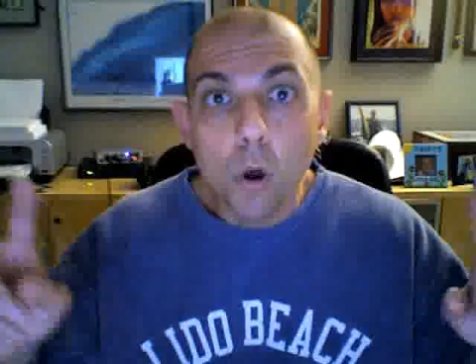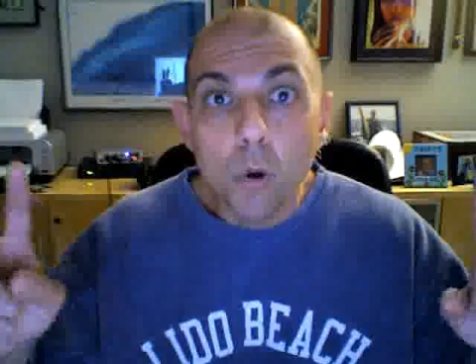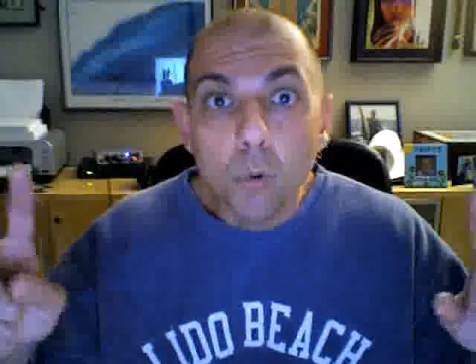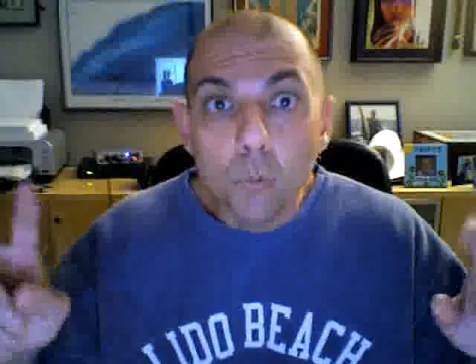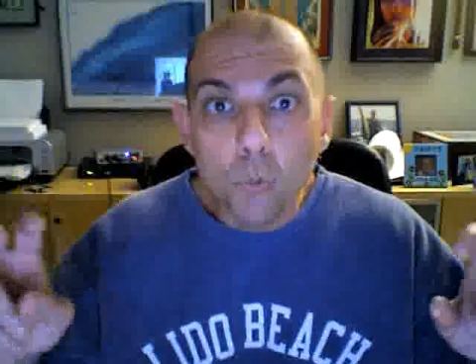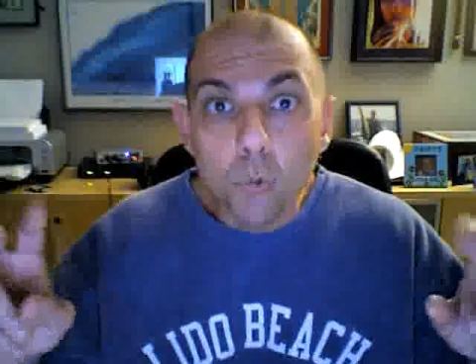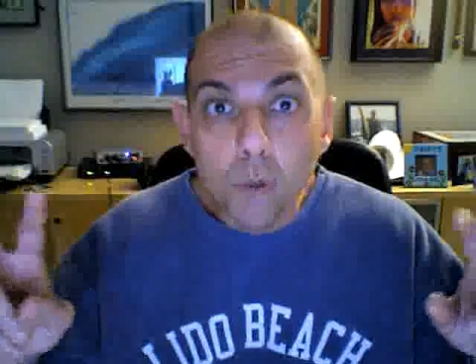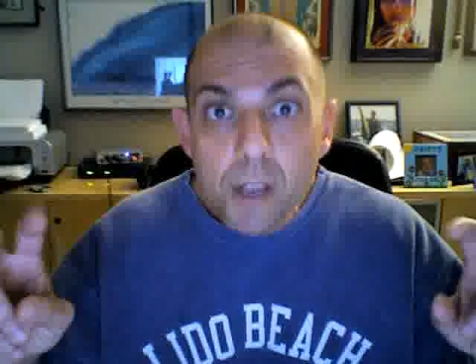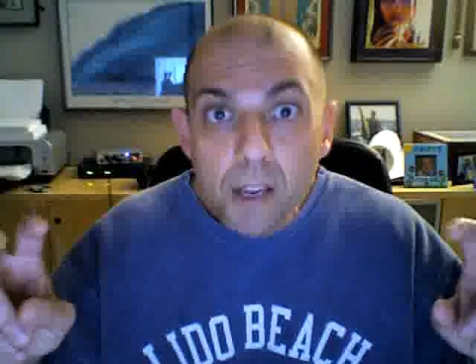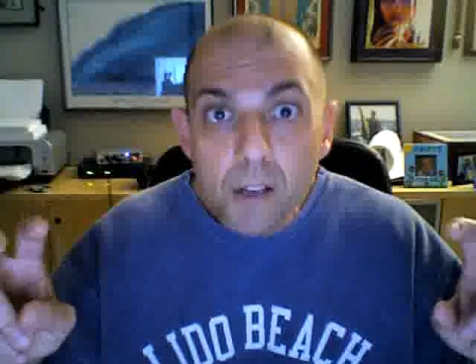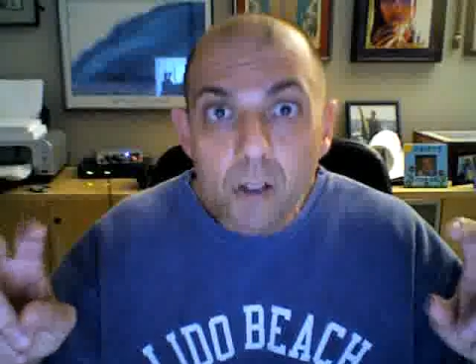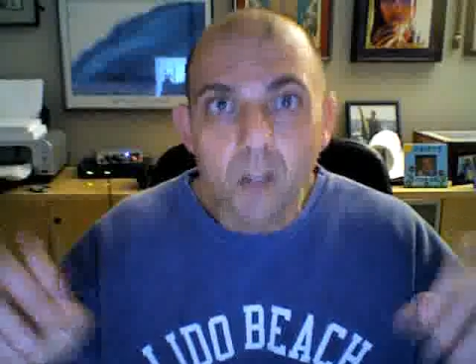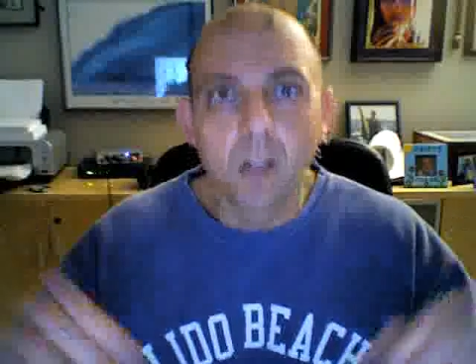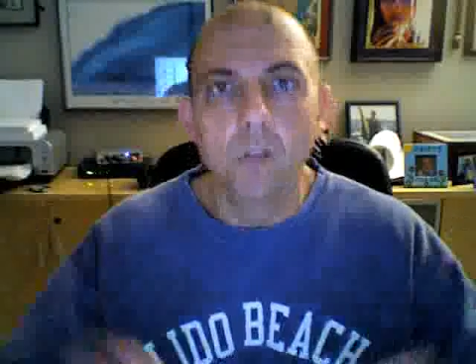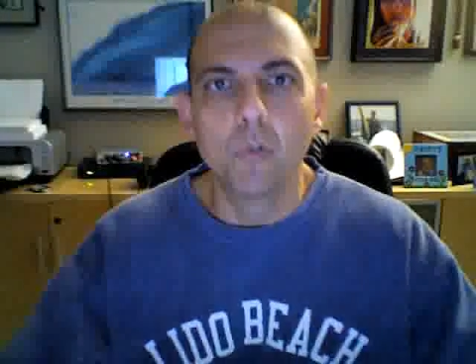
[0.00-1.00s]

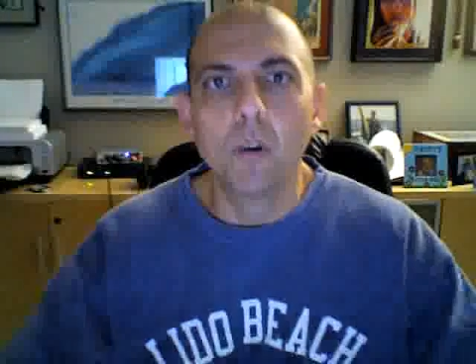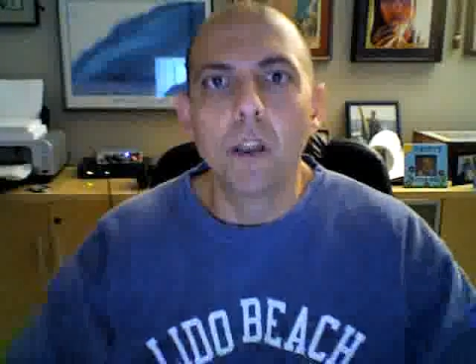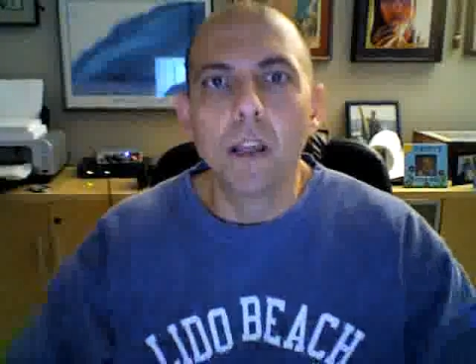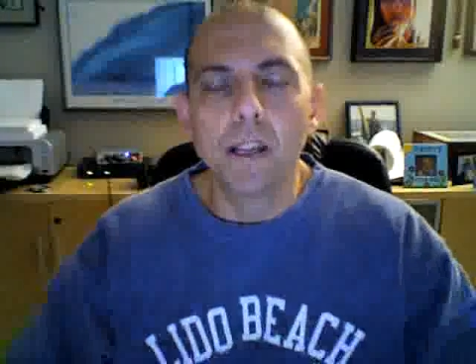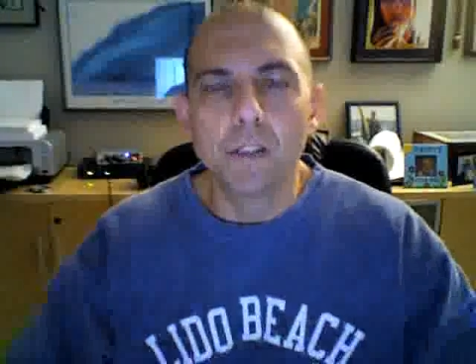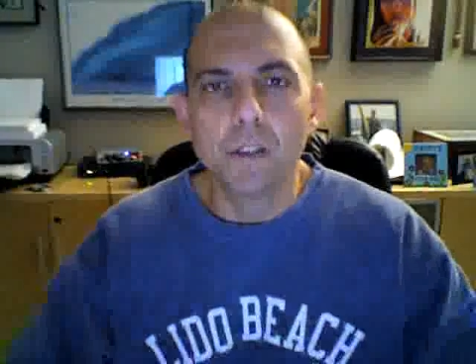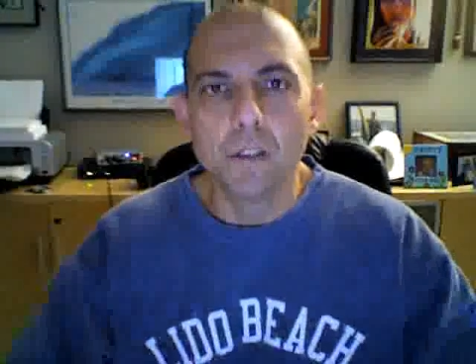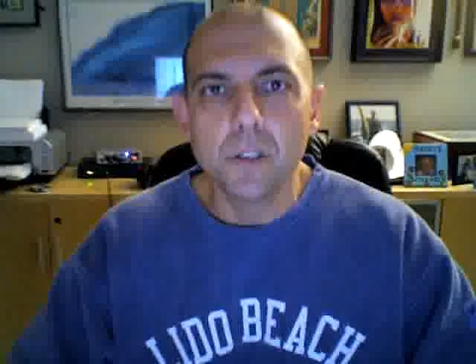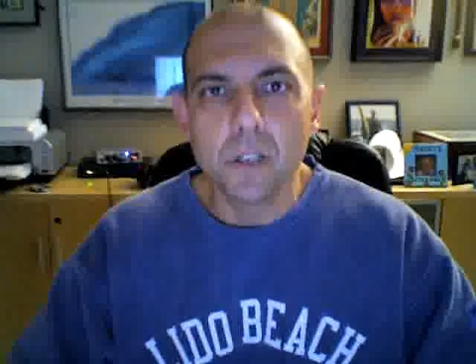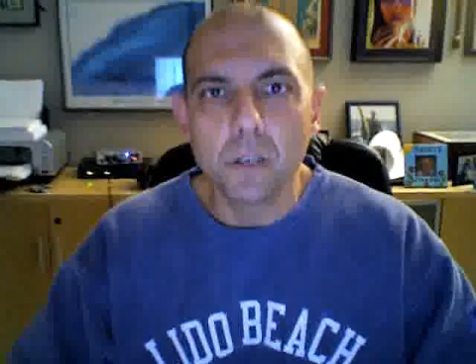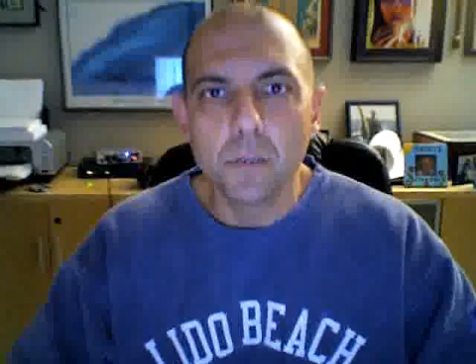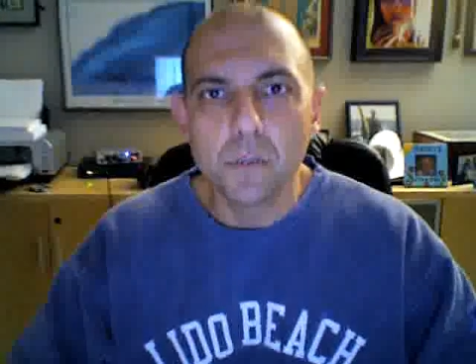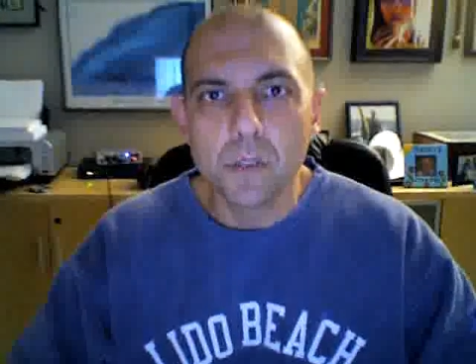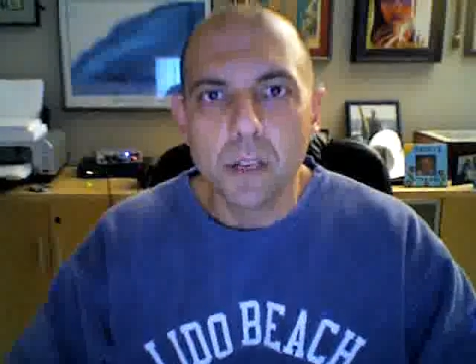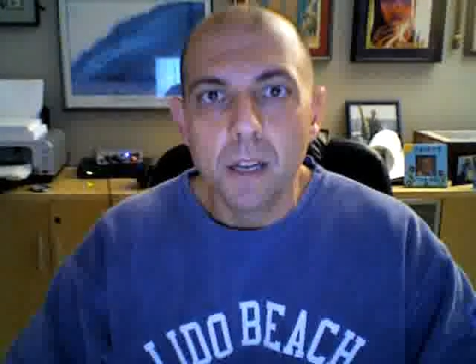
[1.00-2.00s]
real
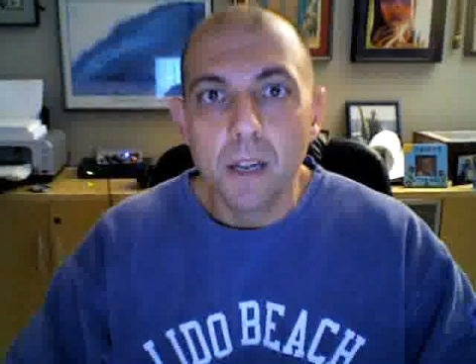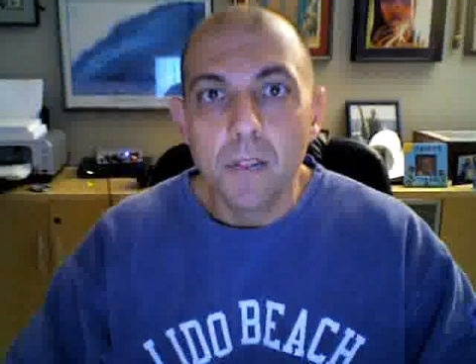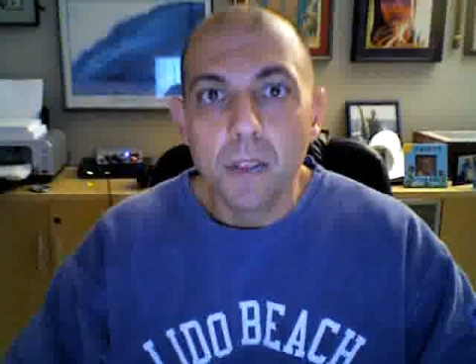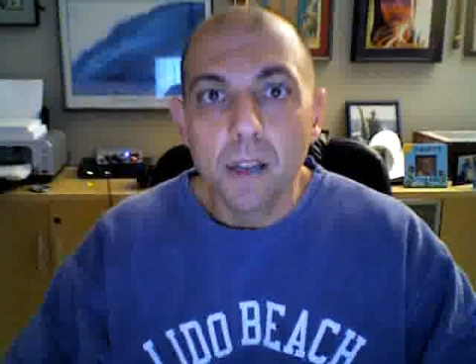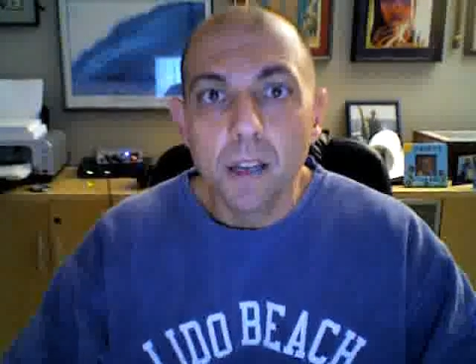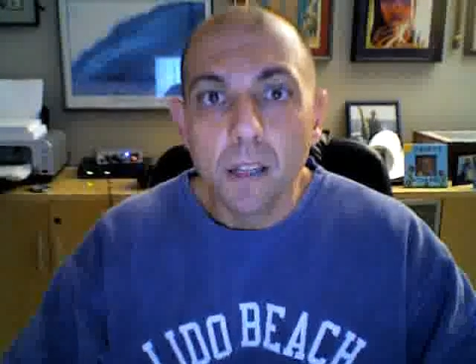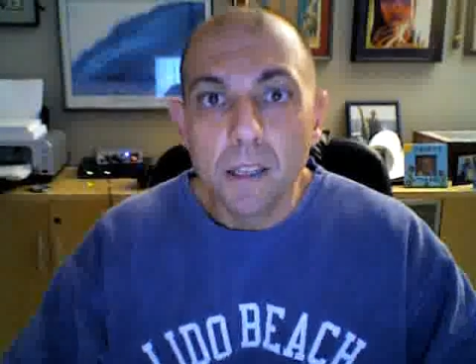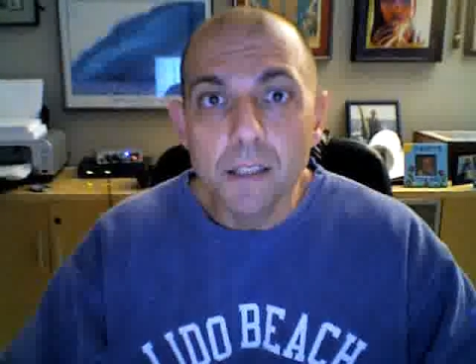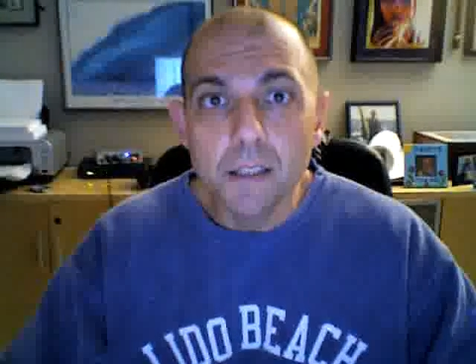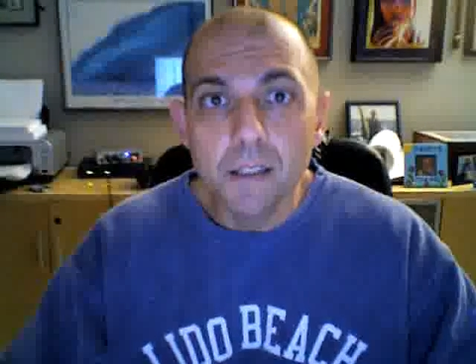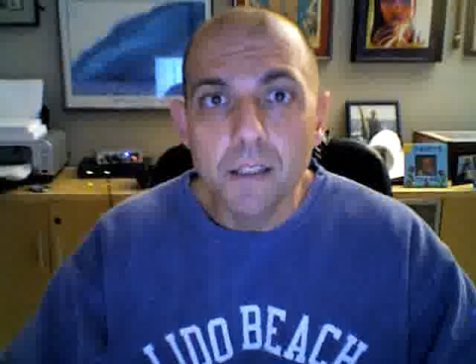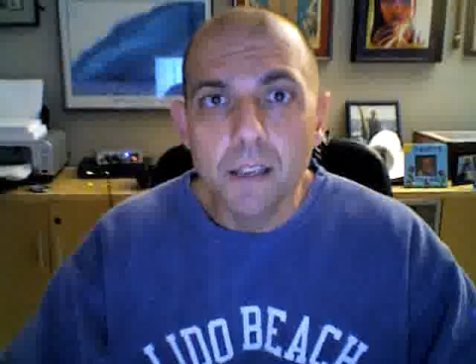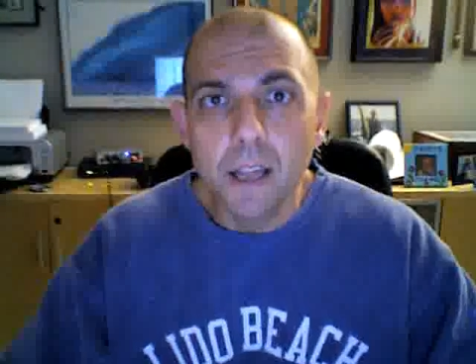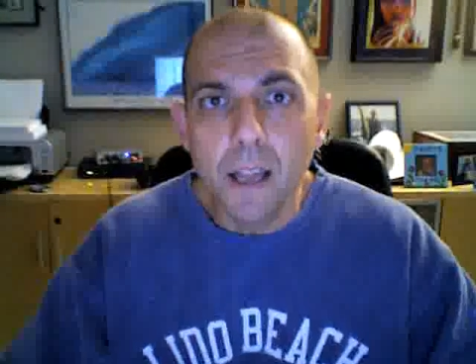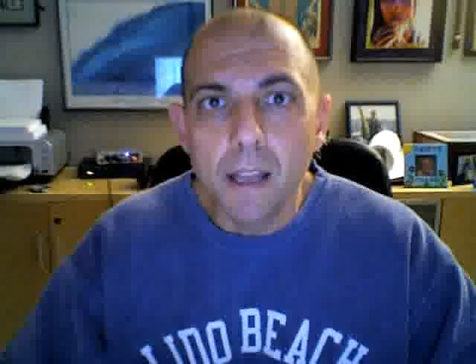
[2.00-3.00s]
relationships, then
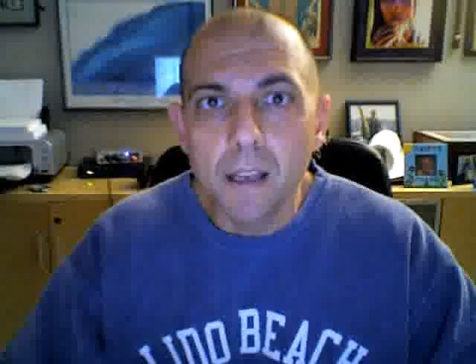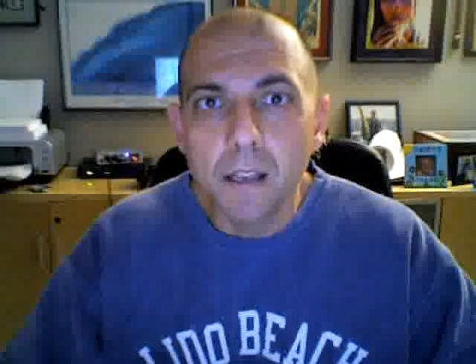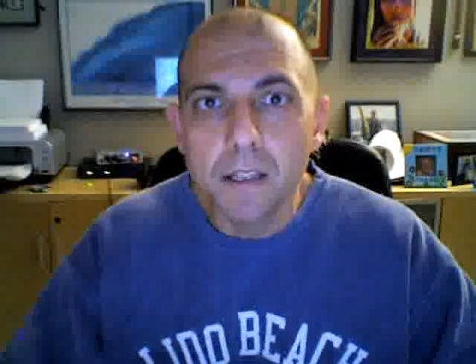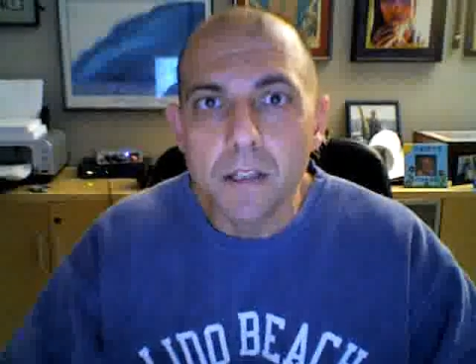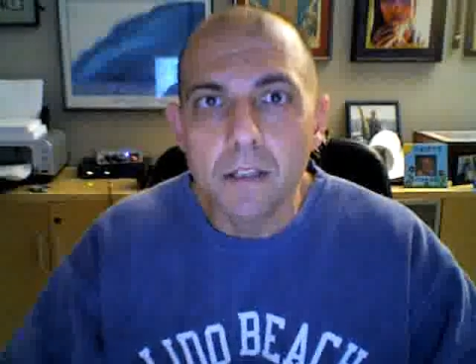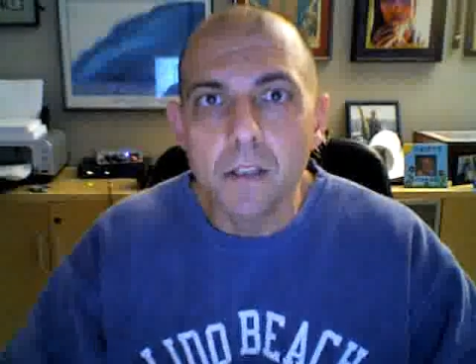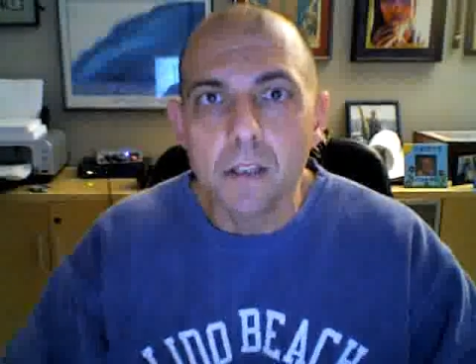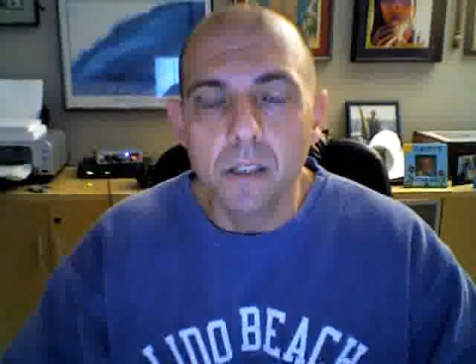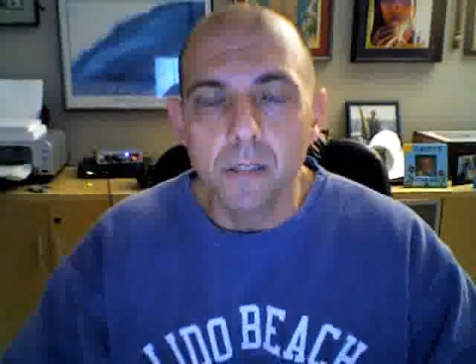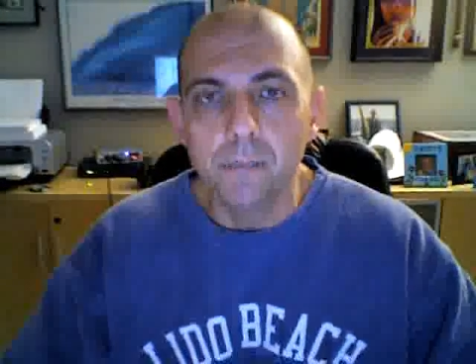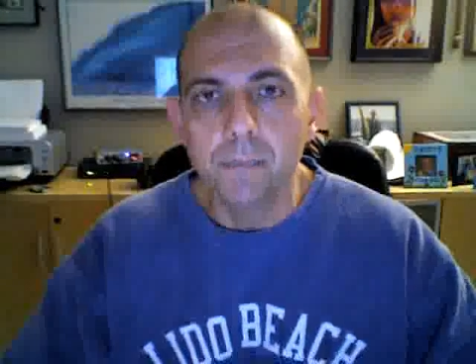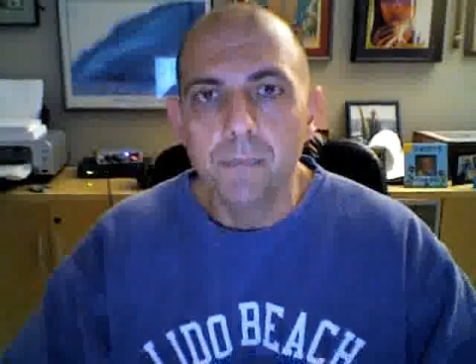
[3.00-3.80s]
listen and listen good.